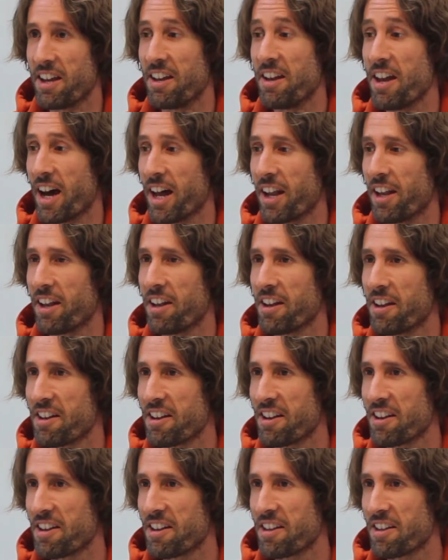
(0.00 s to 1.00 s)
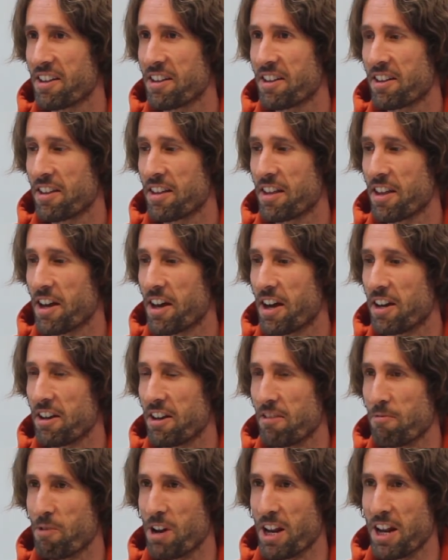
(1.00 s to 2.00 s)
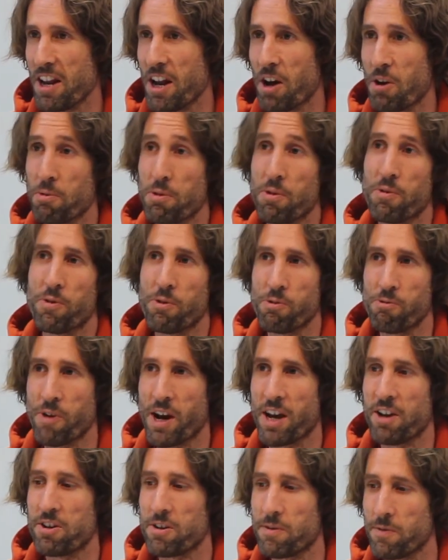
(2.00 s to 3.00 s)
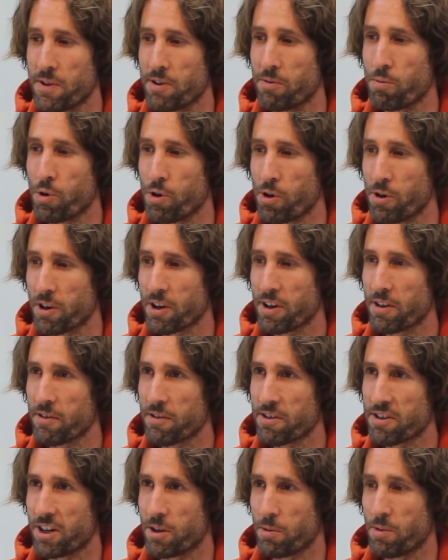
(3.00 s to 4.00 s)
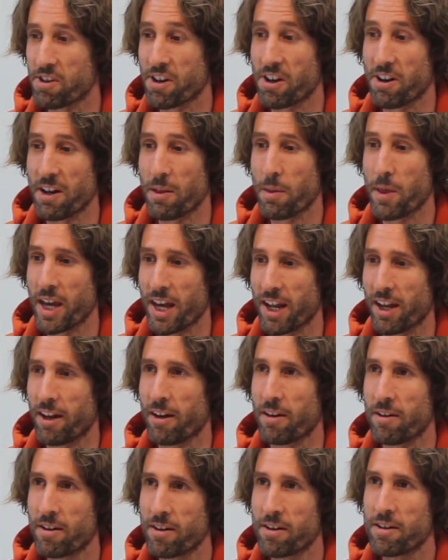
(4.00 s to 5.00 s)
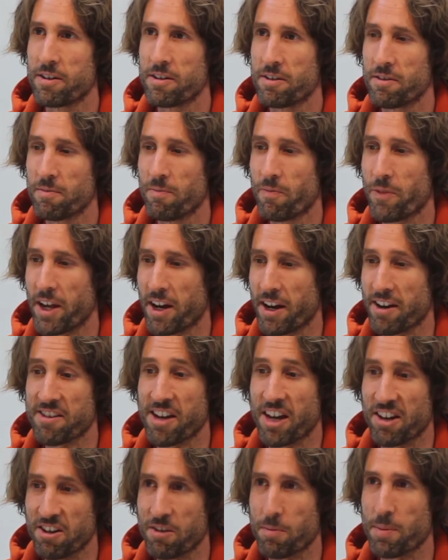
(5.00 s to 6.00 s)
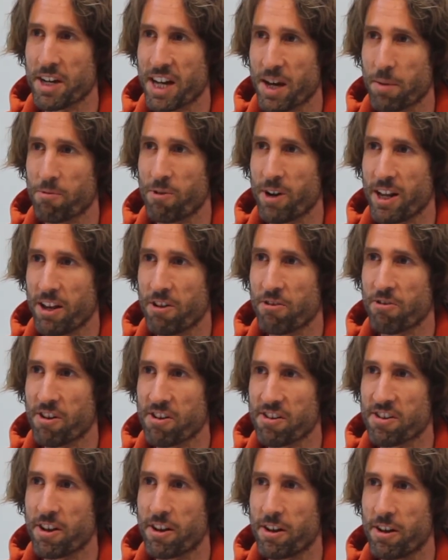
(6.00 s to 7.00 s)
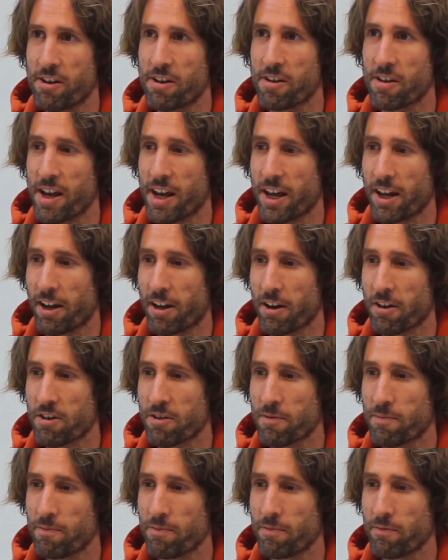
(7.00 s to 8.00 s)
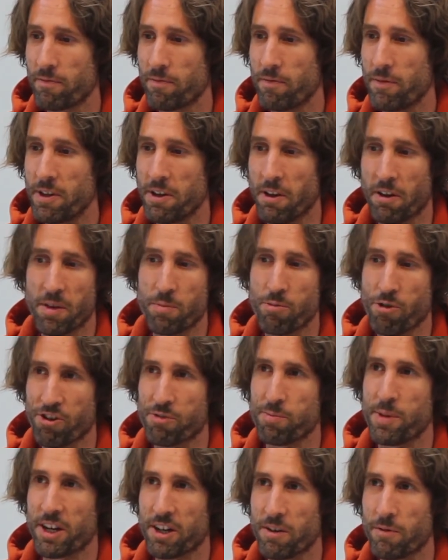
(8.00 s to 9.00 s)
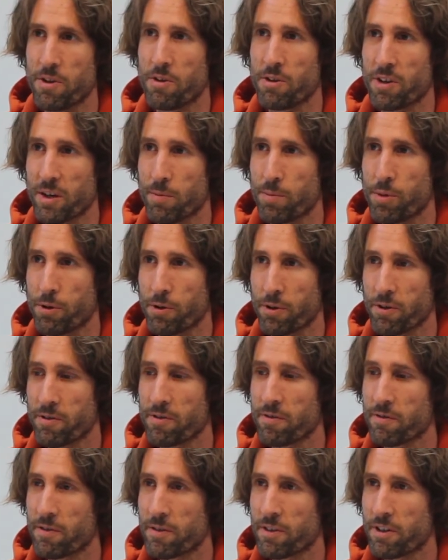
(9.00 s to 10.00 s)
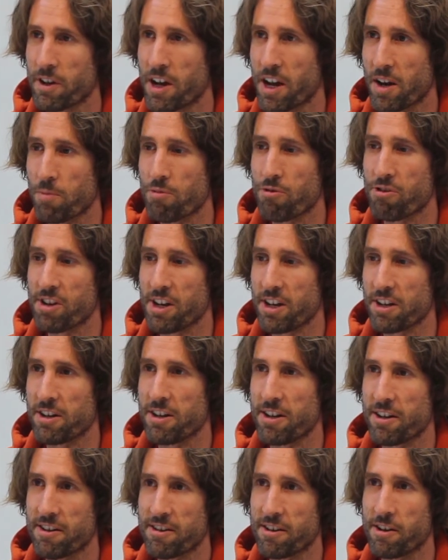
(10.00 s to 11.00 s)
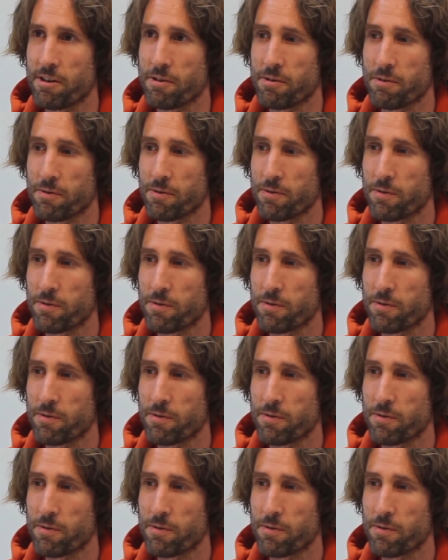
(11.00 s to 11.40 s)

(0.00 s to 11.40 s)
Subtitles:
had done. I didn't really know the full range of his work, so it was only then that I started to become really interested, and you know, the prospect of doing a book kind of presented itself.